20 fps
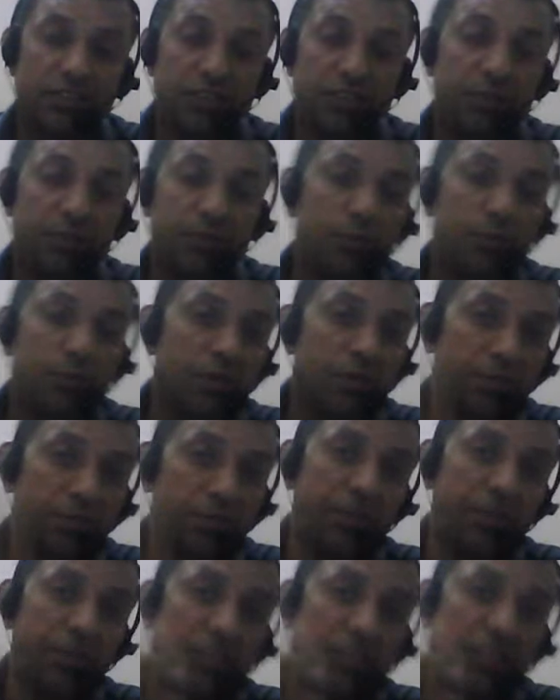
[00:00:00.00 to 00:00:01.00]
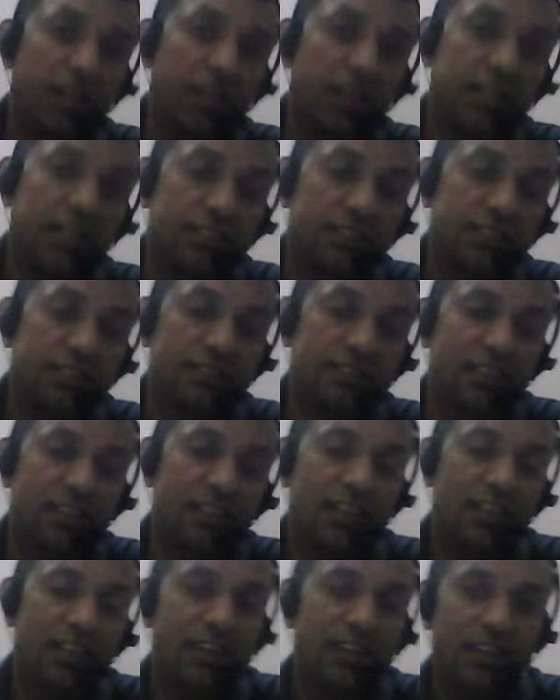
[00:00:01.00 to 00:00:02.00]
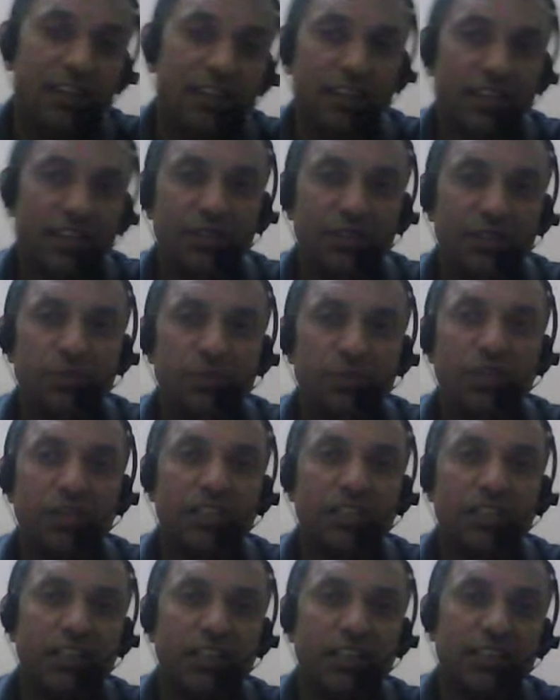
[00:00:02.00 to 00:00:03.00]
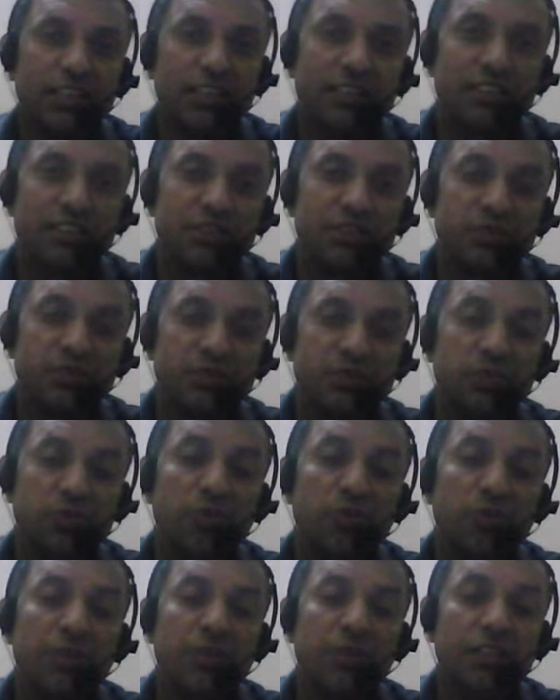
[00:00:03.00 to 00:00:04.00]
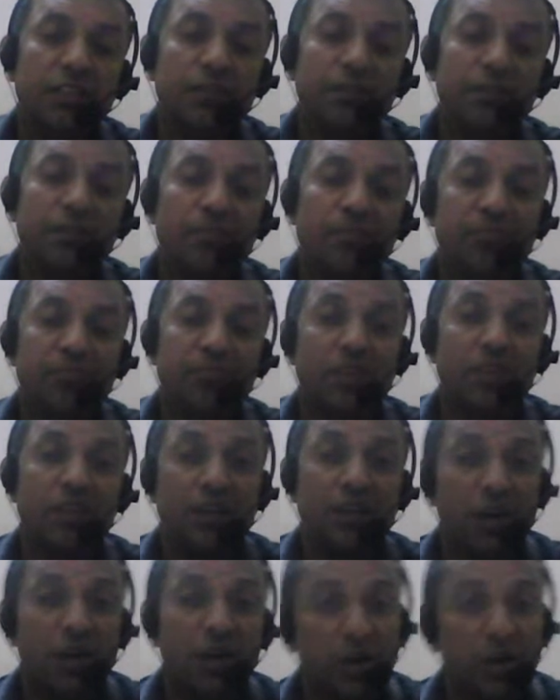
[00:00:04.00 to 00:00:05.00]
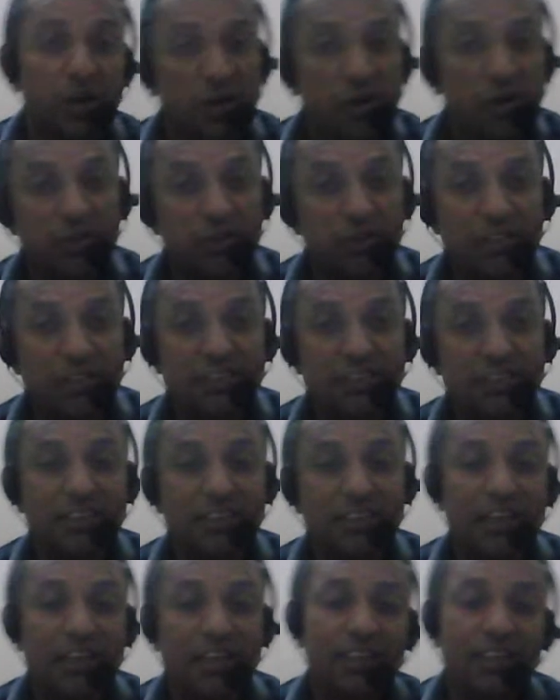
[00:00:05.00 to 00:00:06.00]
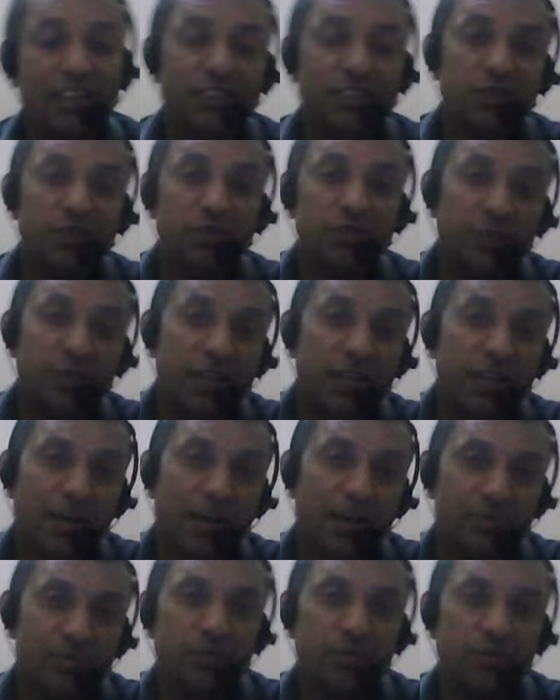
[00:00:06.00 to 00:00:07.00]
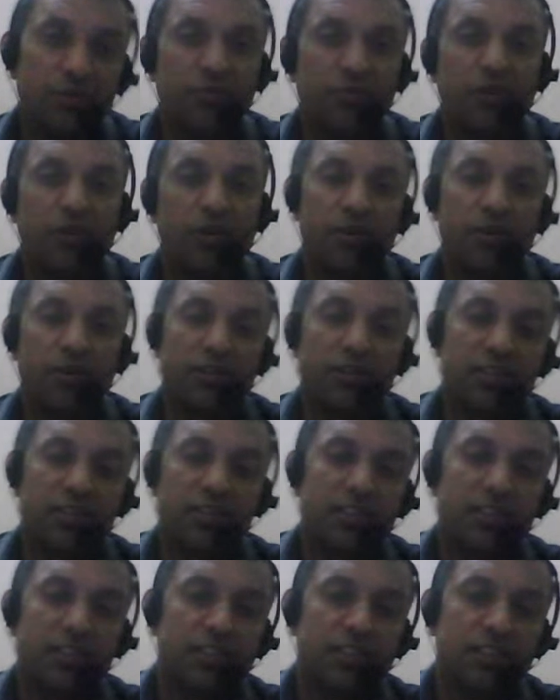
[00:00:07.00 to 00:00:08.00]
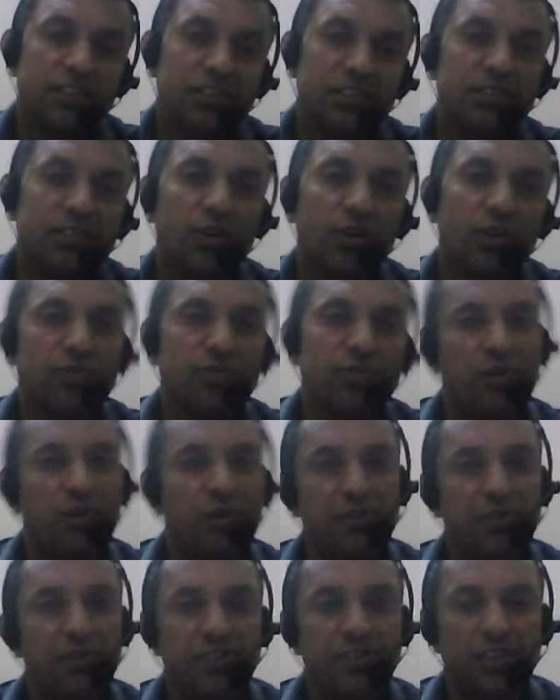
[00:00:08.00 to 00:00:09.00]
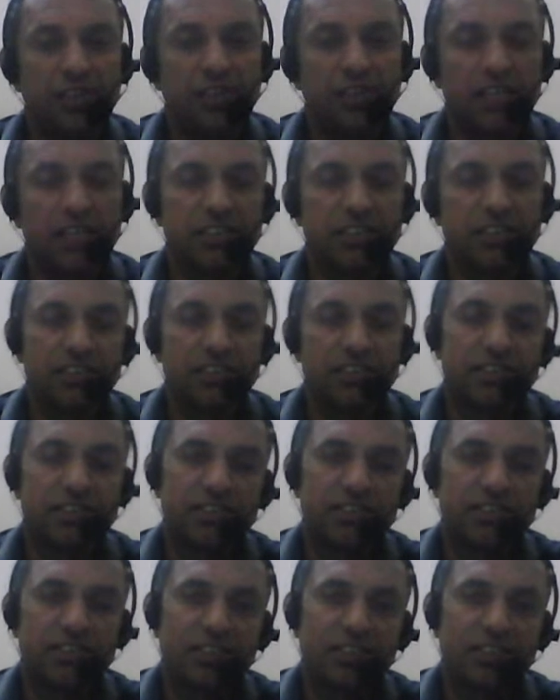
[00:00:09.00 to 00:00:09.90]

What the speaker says: If you will repeat the errors, and you can get so many wrong things, and you will habitual for these all faulty actions,